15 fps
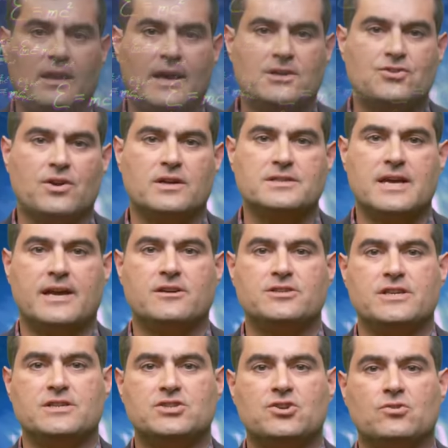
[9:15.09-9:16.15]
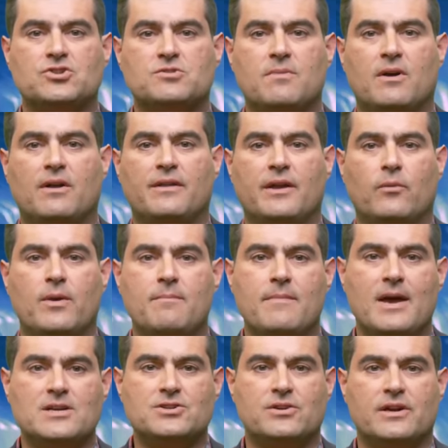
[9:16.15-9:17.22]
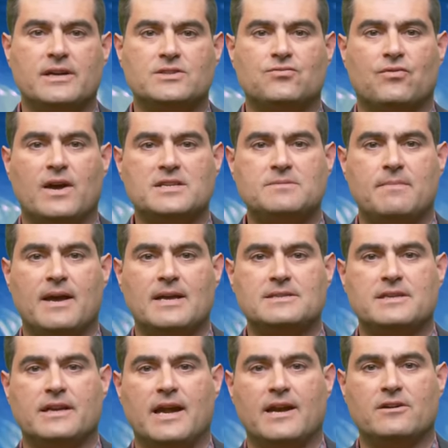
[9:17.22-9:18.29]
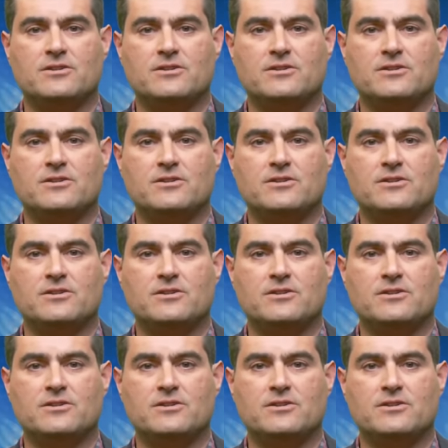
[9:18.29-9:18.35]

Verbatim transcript: electron's energy is so small that we measure its rest mass in